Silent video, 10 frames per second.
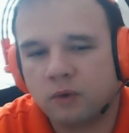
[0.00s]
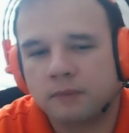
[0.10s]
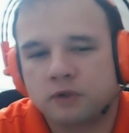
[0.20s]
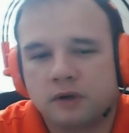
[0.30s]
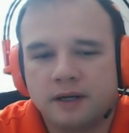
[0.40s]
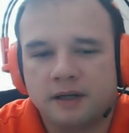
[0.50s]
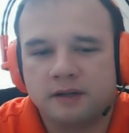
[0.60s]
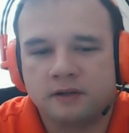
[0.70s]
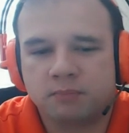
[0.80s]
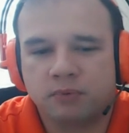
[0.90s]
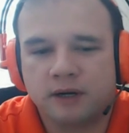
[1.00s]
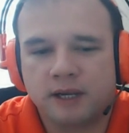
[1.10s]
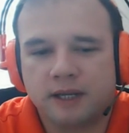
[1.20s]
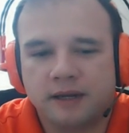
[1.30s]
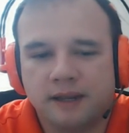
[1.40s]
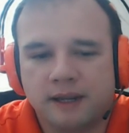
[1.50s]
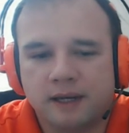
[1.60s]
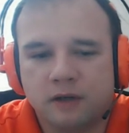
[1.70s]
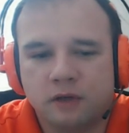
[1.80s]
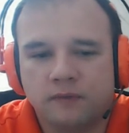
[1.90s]
What I'm trying to do is bring in a
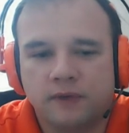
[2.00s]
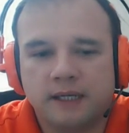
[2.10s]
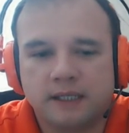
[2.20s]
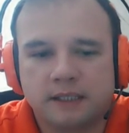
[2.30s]
new face,